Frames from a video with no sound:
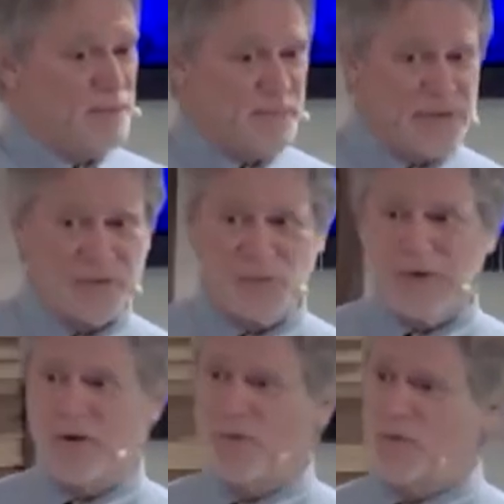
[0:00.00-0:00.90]
because we
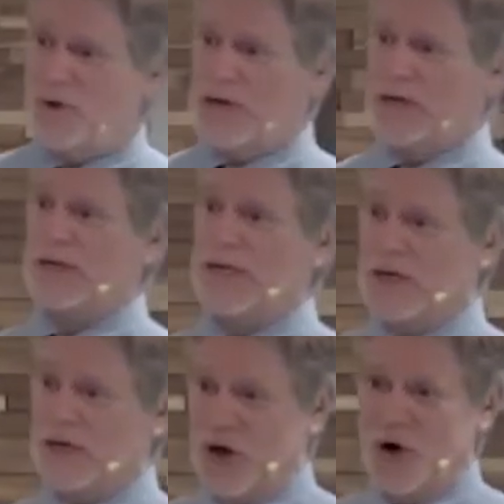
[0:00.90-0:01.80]
don't really
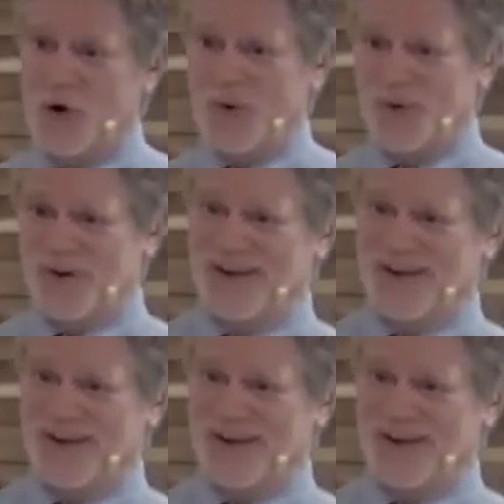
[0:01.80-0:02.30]
know